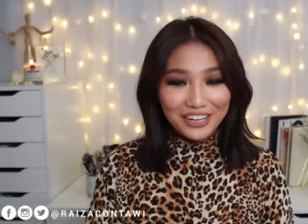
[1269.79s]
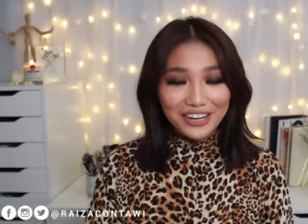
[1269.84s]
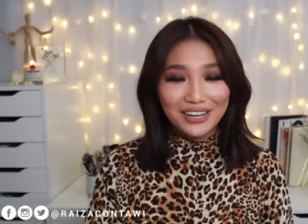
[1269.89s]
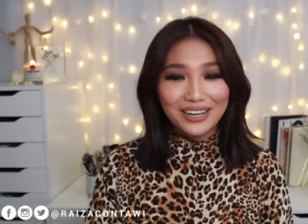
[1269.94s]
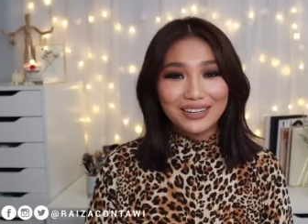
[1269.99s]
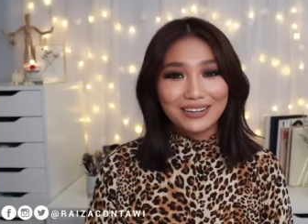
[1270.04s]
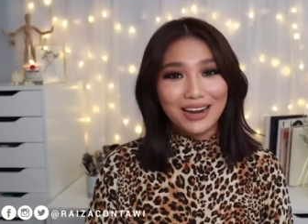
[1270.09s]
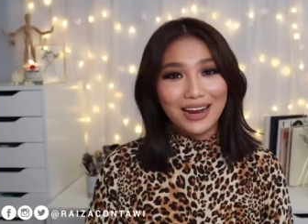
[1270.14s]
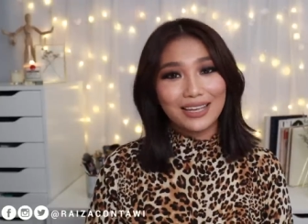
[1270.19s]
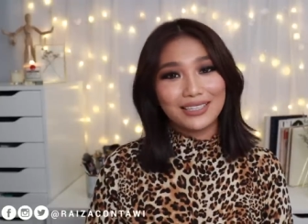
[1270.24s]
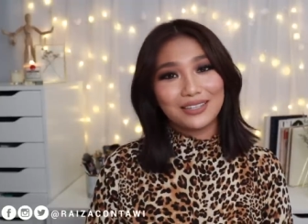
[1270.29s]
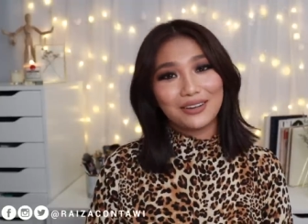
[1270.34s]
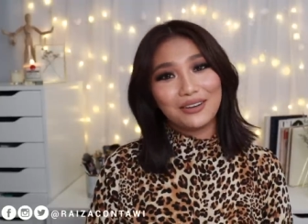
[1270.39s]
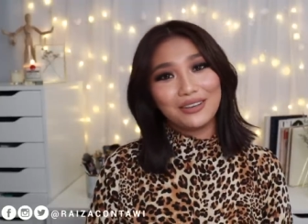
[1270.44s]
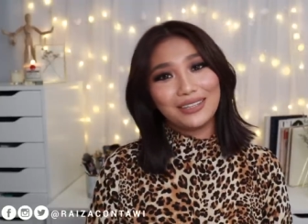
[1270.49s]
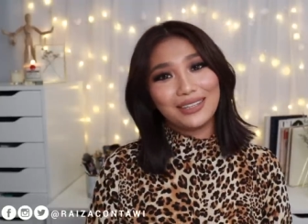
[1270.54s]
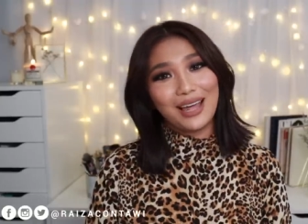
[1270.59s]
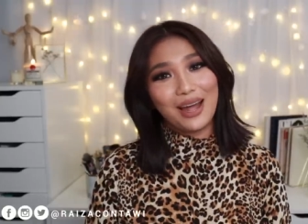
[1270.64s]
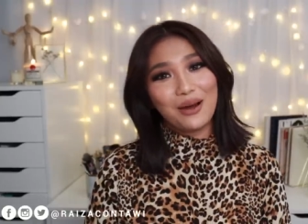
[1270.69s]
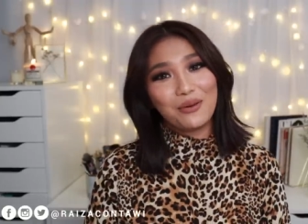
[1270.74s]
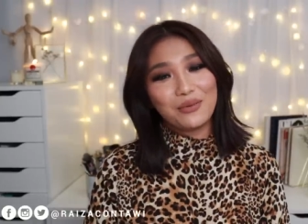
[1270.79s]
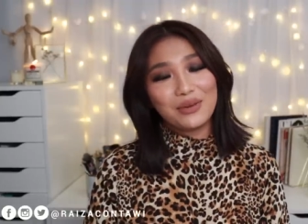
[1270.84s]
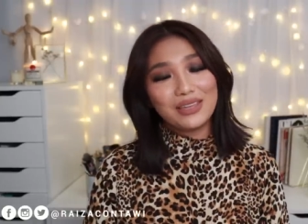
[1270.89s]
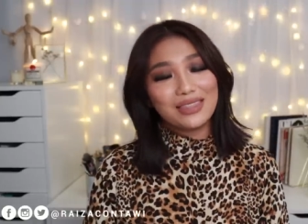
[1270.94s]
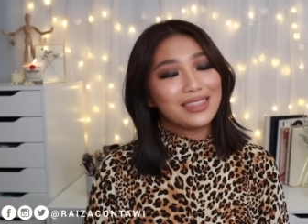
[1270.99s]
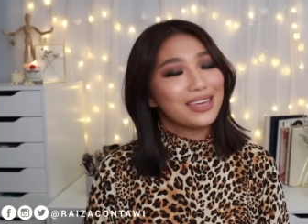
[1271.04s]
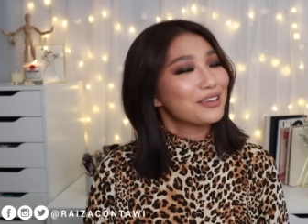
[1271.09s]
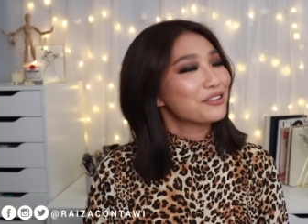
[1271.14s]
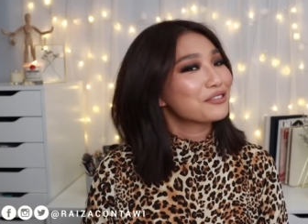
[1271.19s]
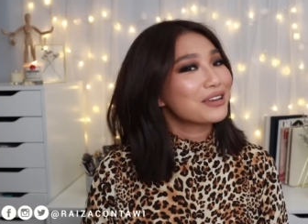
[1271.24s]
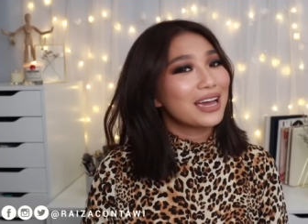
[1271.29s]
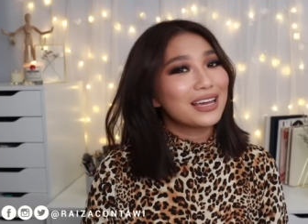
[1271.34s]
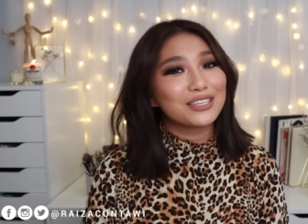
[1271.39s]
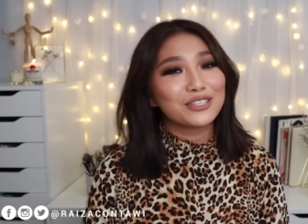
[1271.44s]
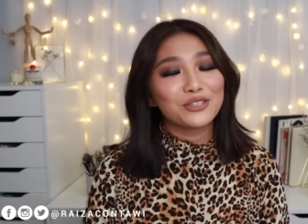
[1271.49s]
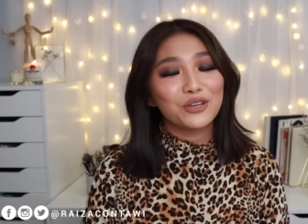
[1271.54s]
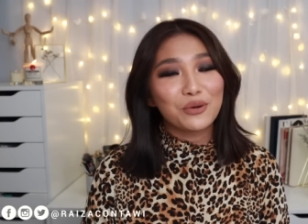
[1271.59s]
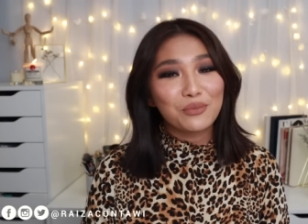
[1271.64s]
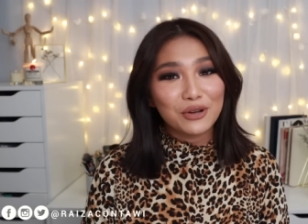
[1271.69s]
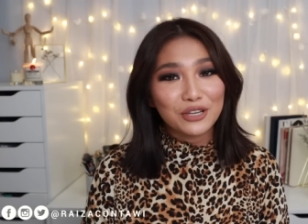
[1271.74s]
Raiza Contawi. Thank you guys
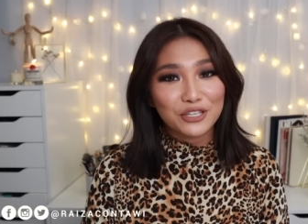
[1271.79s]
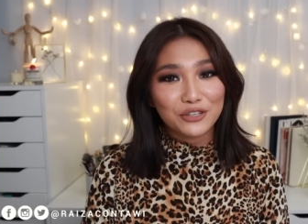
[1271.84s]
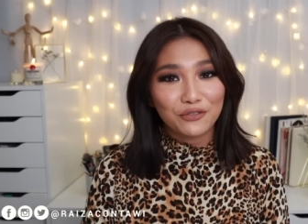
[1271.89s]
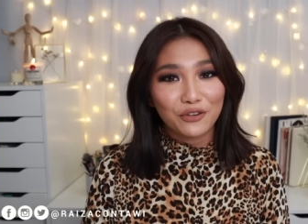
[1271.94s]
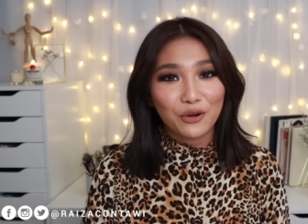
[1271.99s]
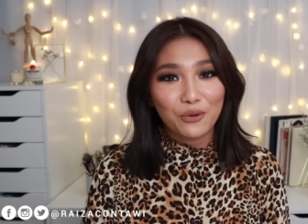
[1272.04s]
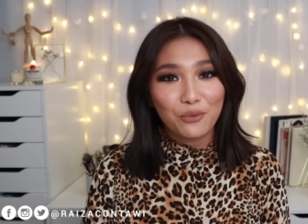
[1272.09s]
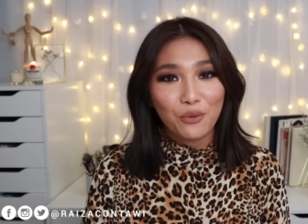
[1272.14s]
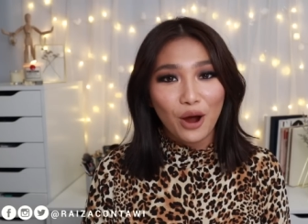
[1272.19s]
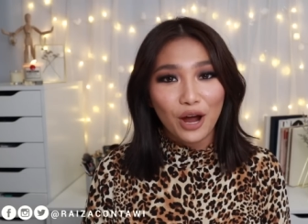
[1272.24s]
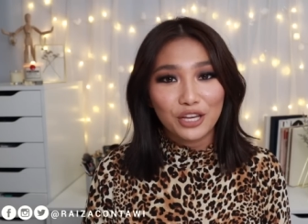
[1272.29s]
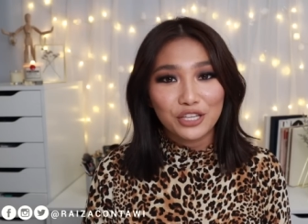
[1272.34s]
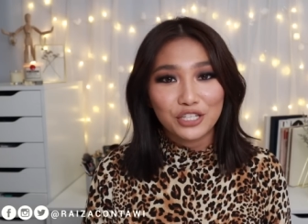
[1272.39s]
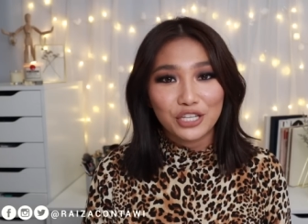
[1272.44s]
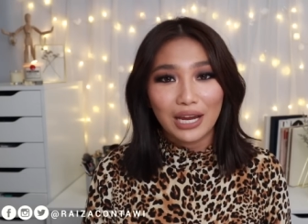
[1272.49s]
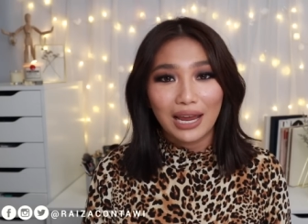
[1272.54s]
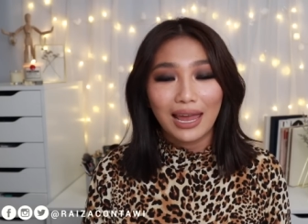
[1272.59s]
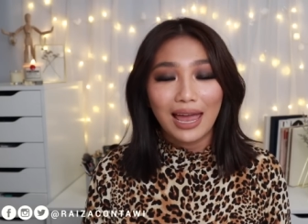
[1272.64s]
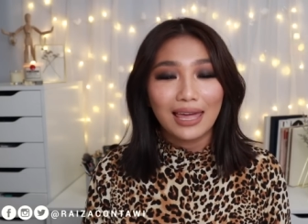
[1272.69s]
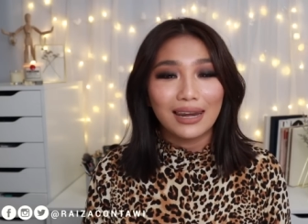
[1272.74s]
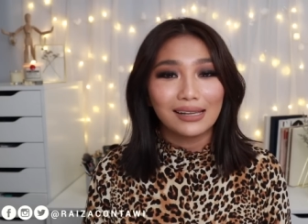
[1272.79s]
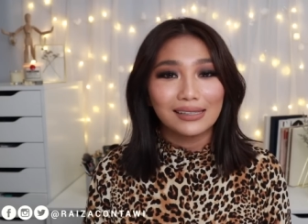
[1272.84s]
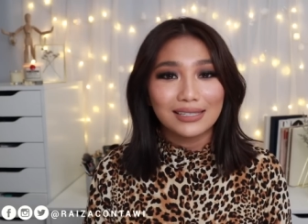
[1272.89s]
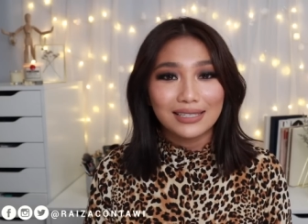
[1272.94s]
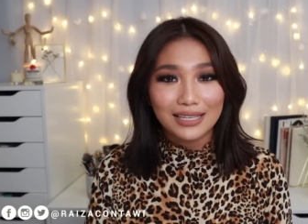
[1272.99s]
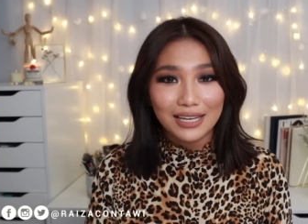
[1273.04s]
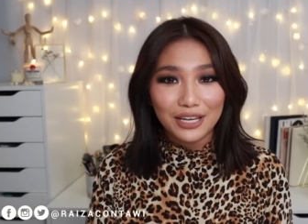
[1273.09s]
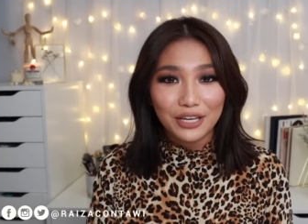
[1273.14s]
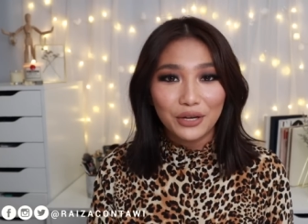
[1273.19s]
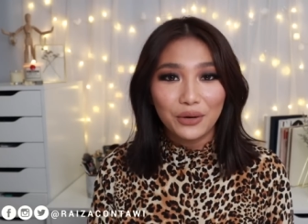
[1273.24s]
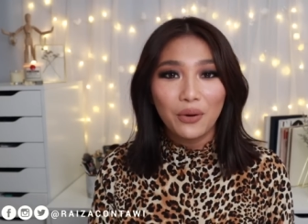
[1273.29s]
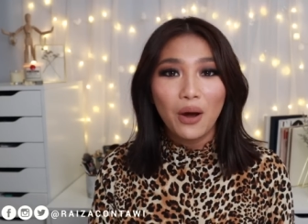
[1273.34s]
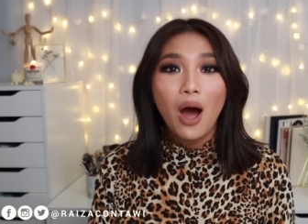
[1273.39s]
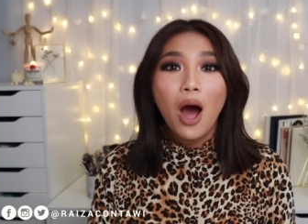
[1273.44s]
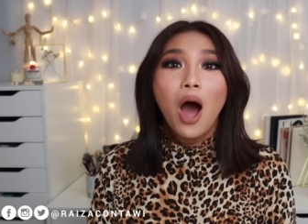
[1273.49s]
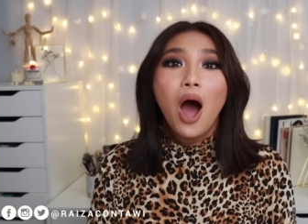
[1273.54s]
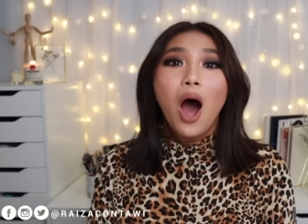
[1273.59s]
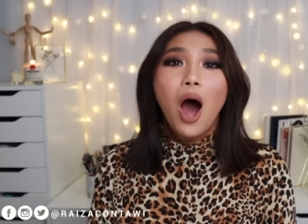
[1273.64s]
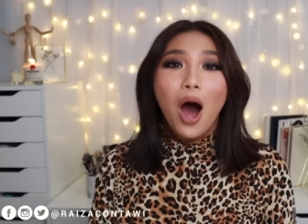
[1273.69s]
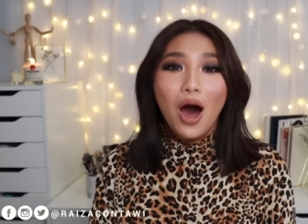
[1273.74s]
so much for watching. And I'll see you
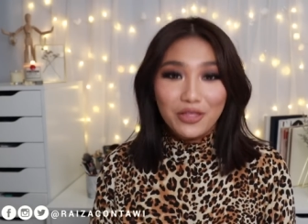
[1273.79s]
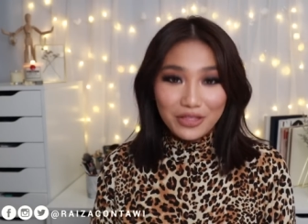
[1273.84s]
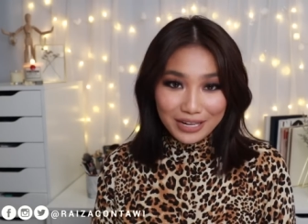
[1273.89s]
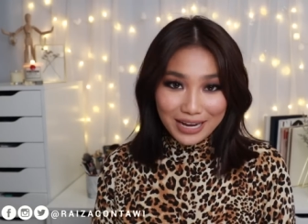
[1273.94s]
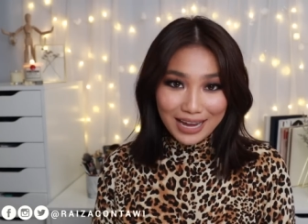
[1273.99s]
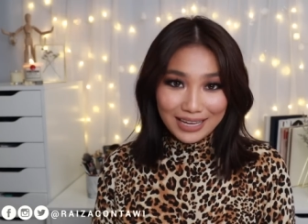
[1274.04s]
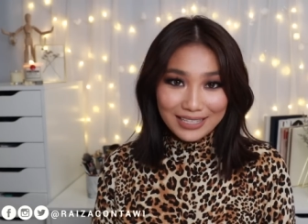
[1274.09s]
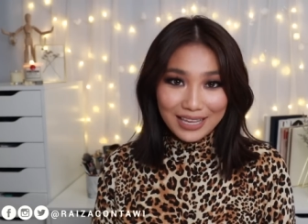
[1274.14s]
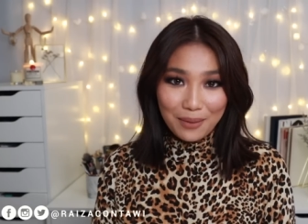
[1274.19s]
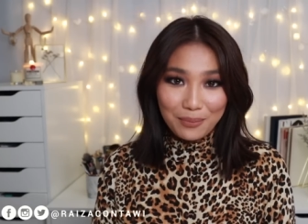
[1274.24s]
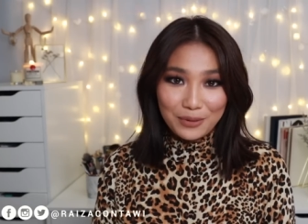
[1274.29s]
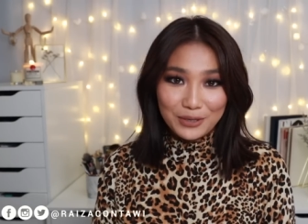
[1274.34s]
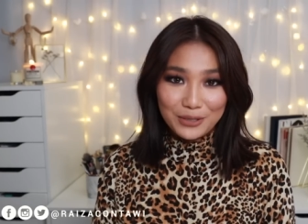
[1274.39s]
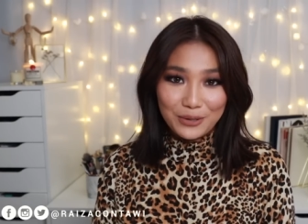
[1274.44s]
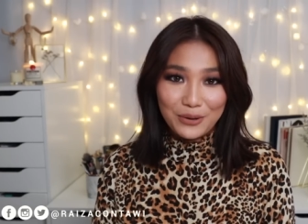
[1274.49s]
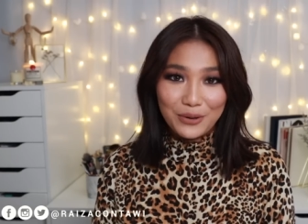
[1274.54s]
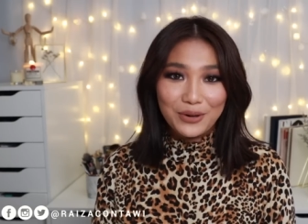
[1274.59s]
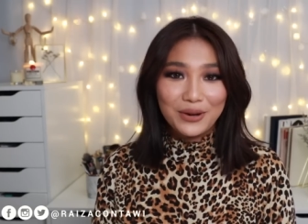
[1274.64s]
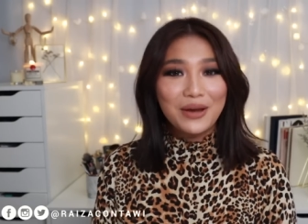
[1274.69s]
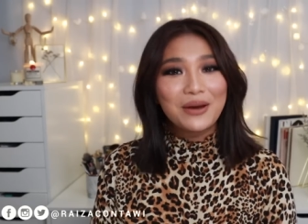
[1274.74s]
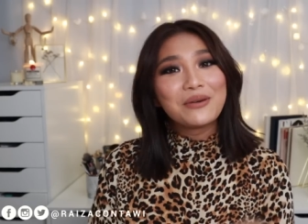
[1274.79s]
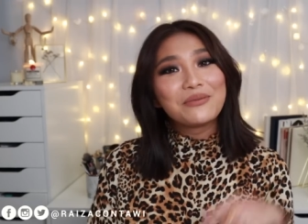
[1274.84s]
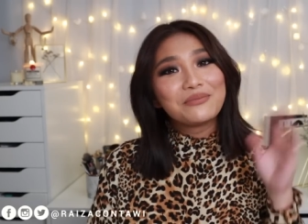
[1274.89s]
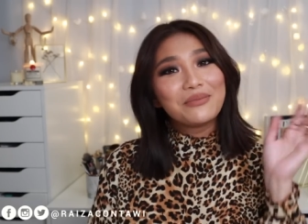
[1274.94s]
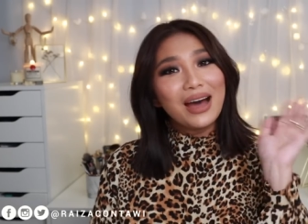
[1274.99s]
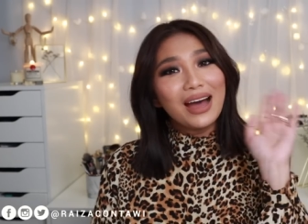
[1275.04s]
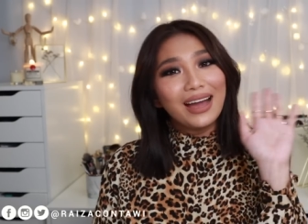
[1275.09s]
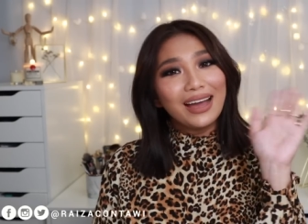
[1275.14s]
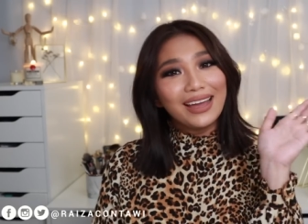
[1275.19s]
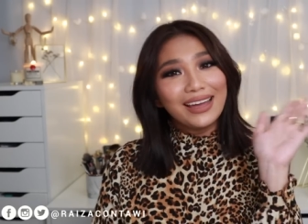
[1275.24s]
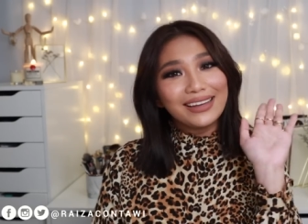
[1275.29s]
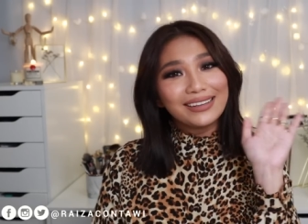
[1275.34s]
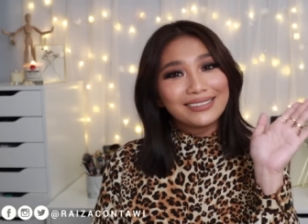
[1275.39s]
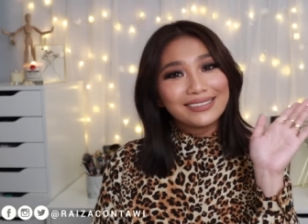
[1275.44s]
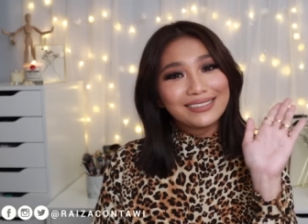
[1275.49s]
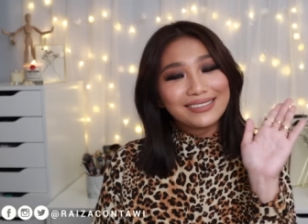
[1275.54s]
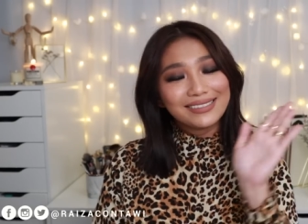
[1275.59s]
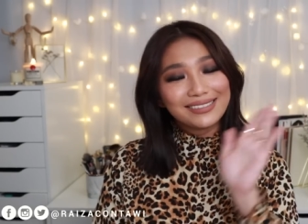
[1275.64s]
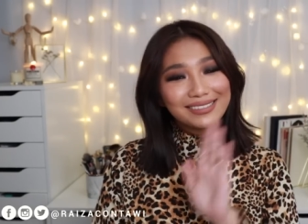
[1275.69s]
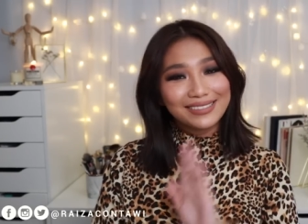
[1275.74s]
on the next episode.
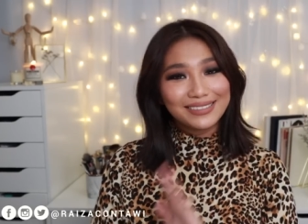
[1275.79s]
Bye!